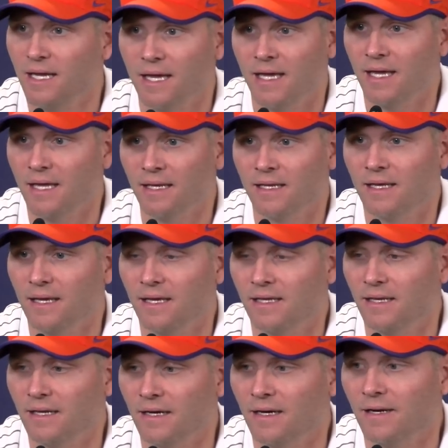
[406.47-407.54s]

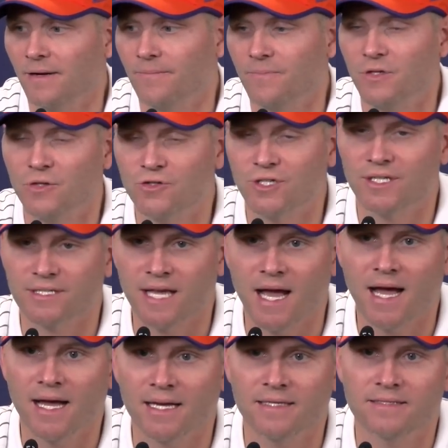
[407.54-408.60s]
and using his
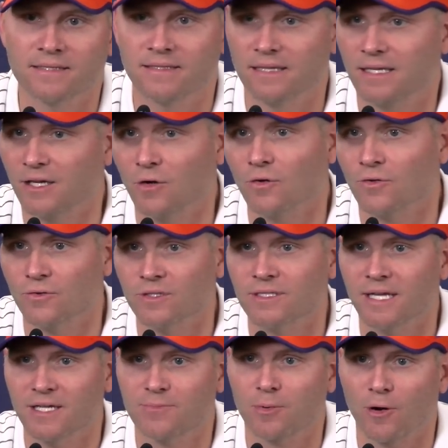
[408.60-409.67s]
eyes and going to
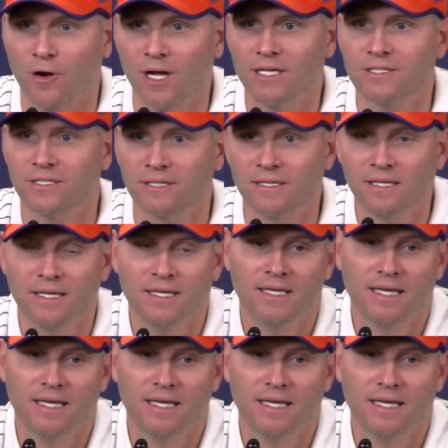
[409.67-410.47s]
his next progression.